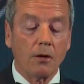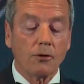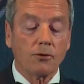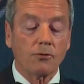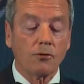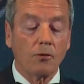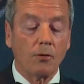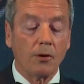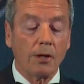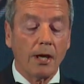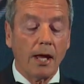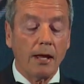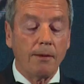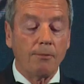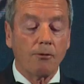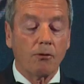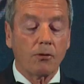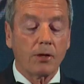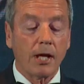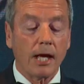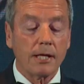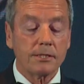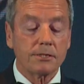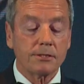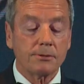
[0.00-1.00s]
to enable
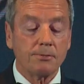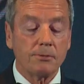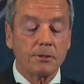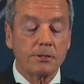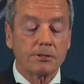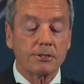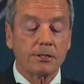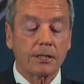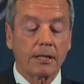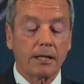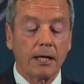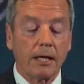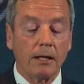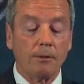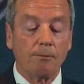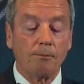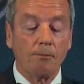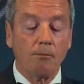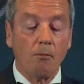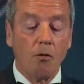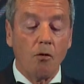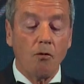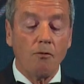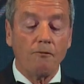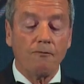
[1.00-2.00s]
customers to get
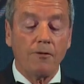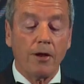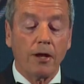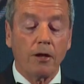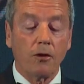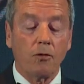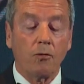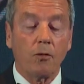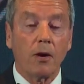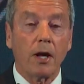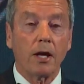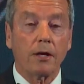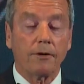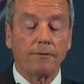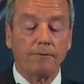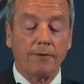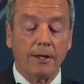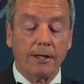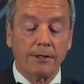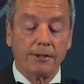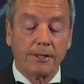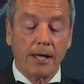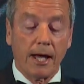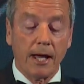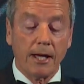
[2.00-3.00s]
more value out of
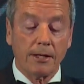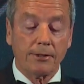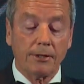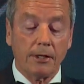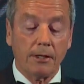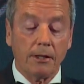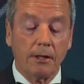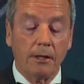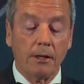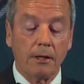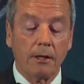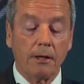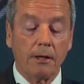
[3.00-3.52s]
their data,